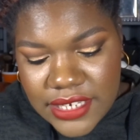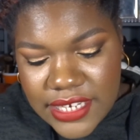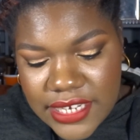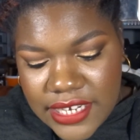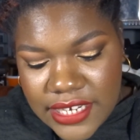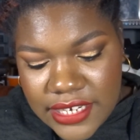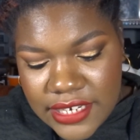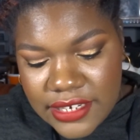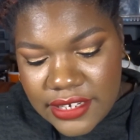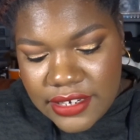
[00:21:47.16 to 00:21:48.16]

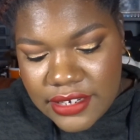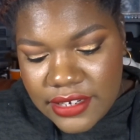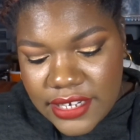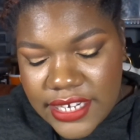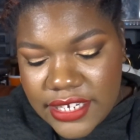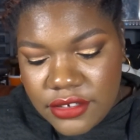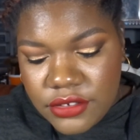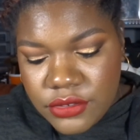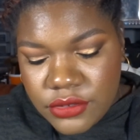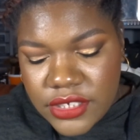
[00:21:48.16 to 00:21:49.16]
and I
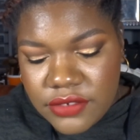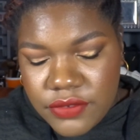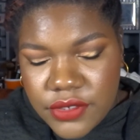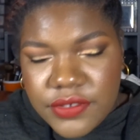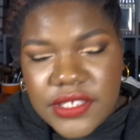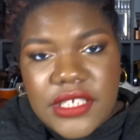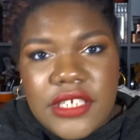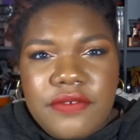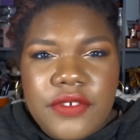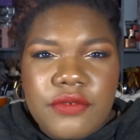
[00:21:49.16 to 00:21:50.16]
know if
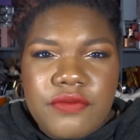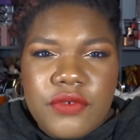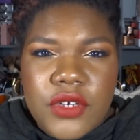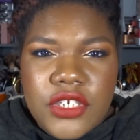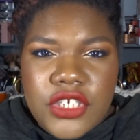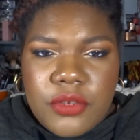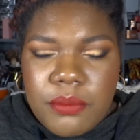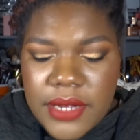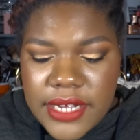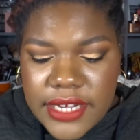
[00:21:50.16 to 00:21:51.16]
you've watched
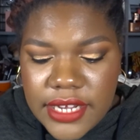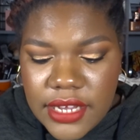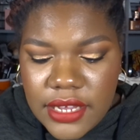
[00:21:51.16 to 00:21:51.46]
my